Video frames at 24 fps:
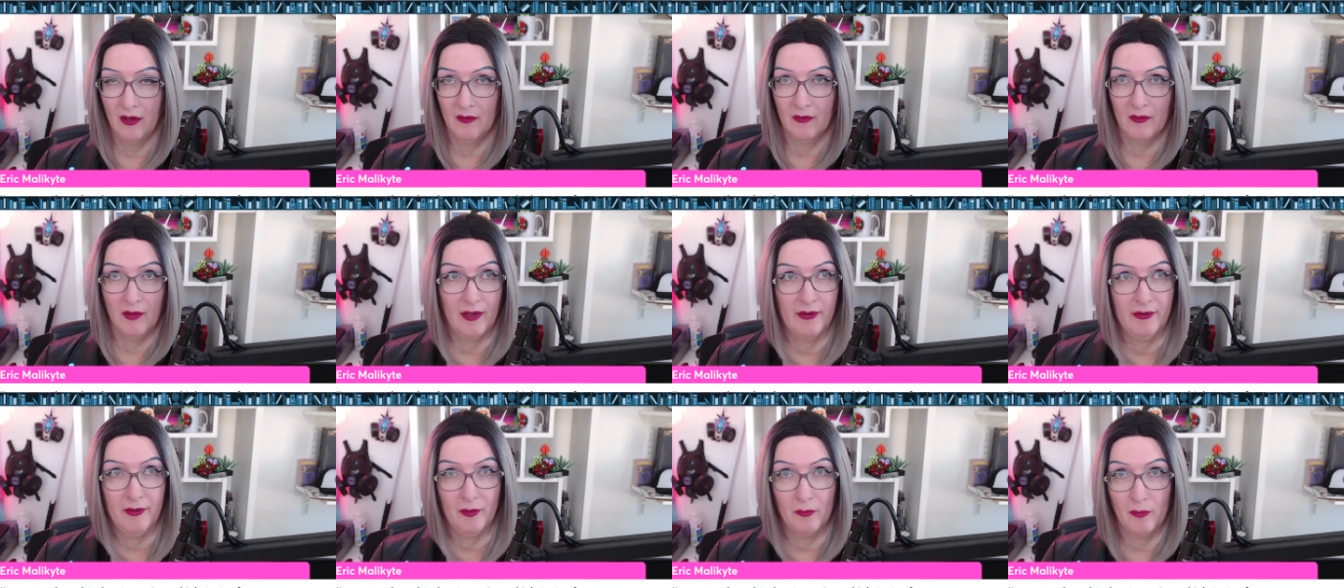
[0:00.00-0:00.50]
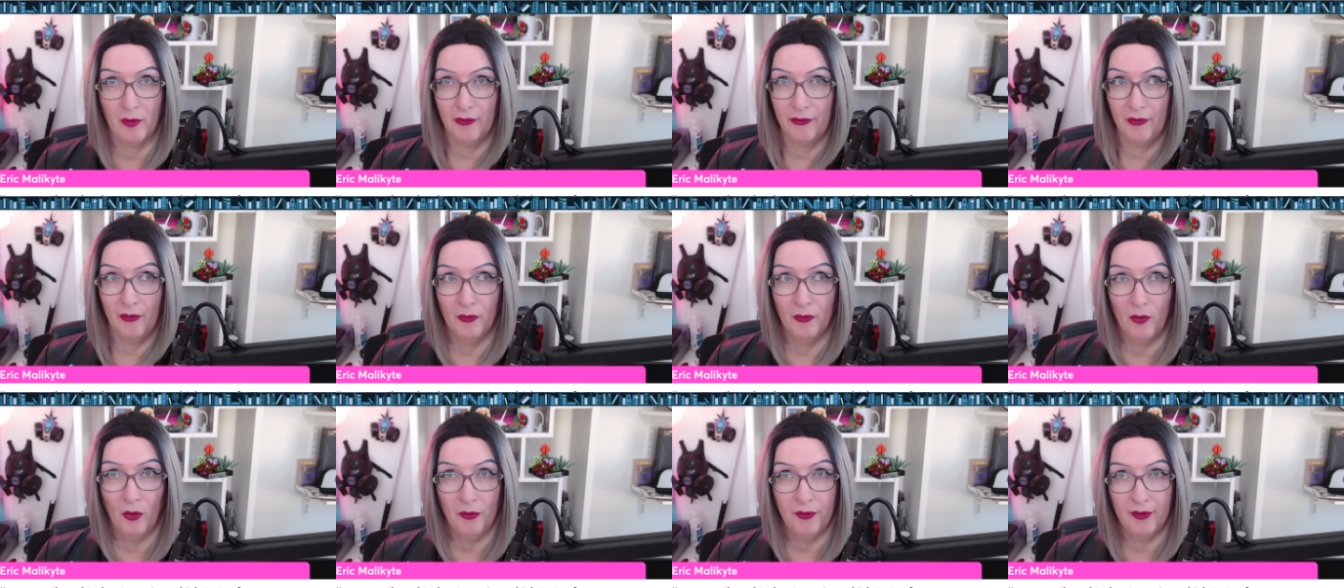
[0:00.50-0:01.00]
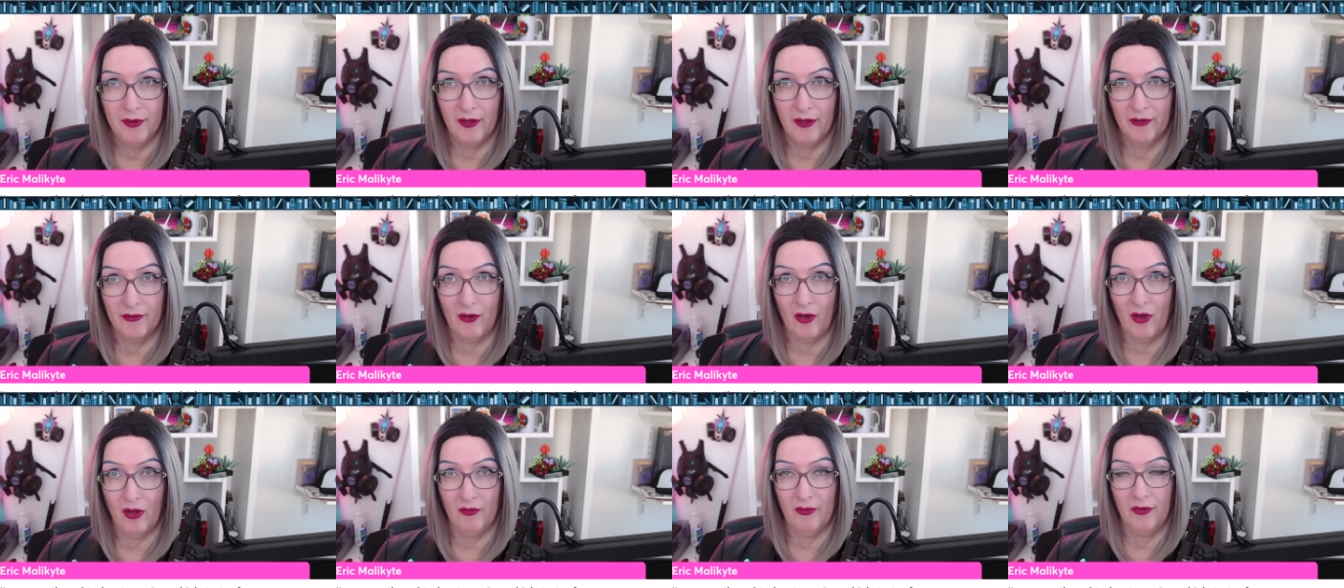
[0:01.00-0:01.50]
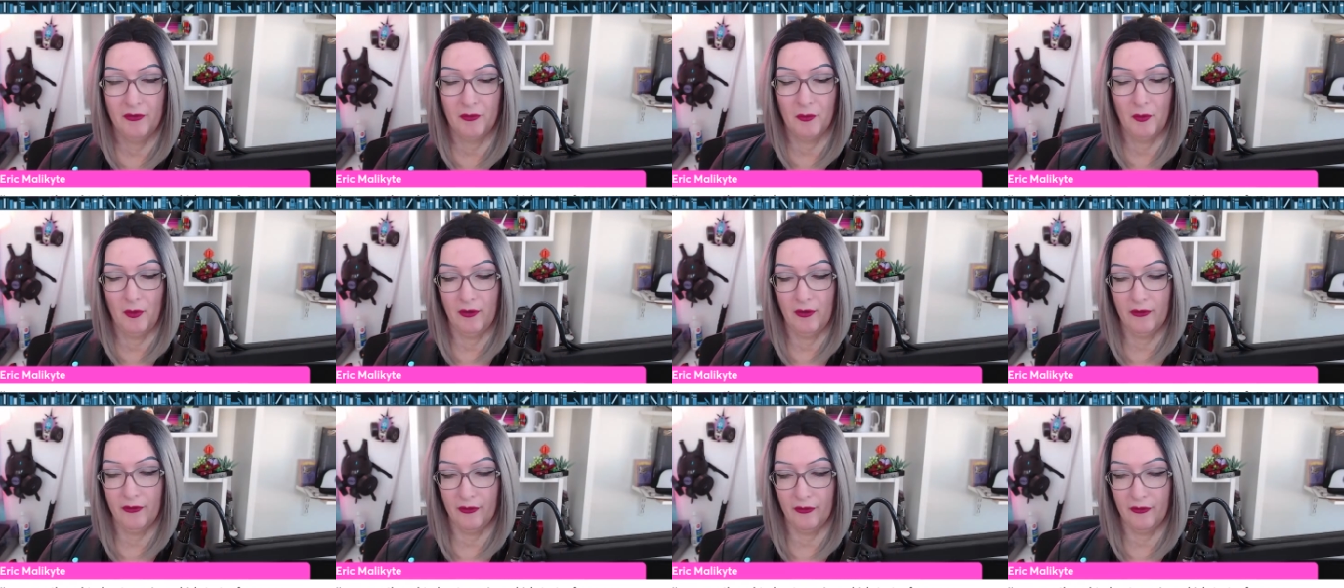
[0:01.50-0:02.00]
Like I said, Russell Nolte does all of his
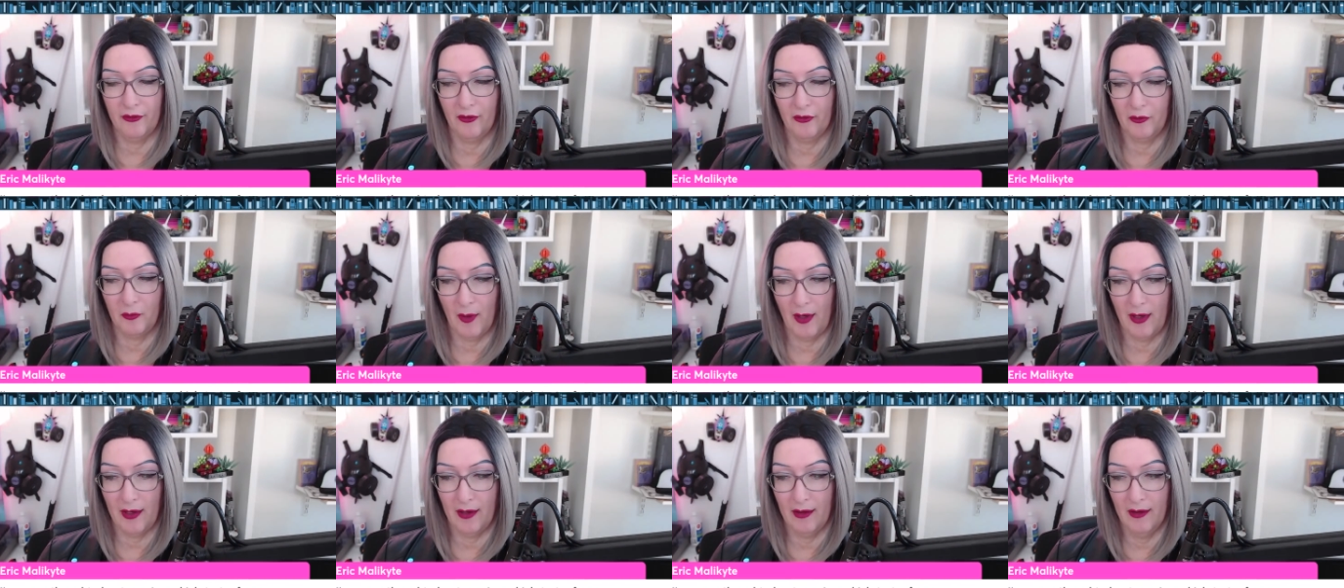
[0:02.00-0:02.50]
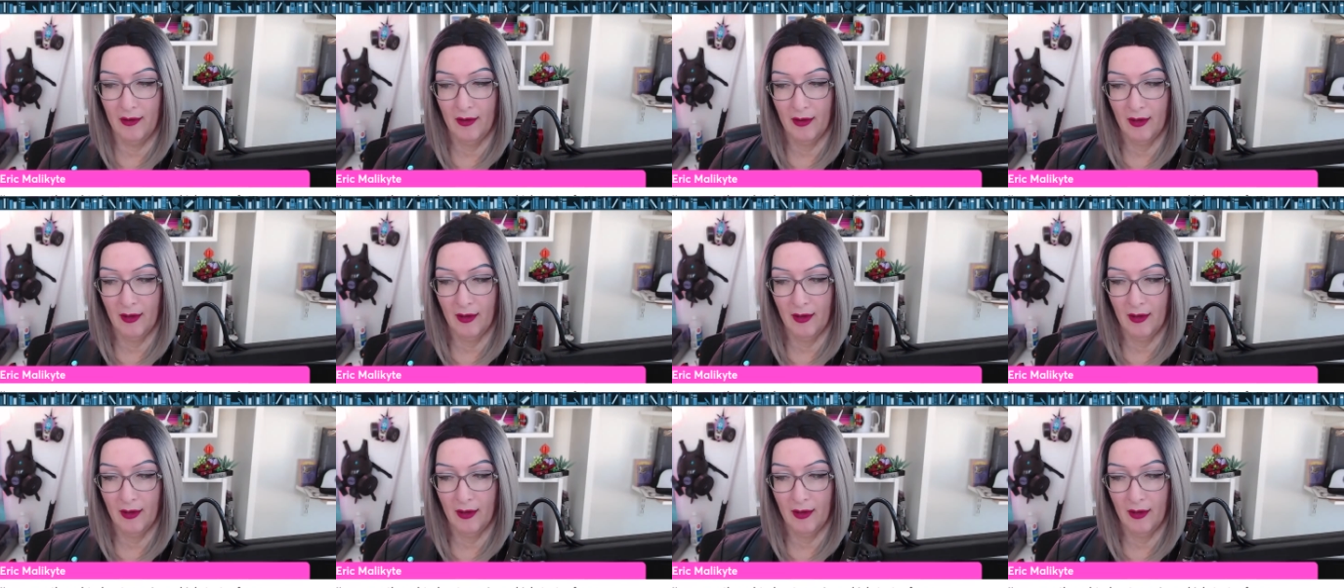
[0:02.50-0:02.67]
releases this way.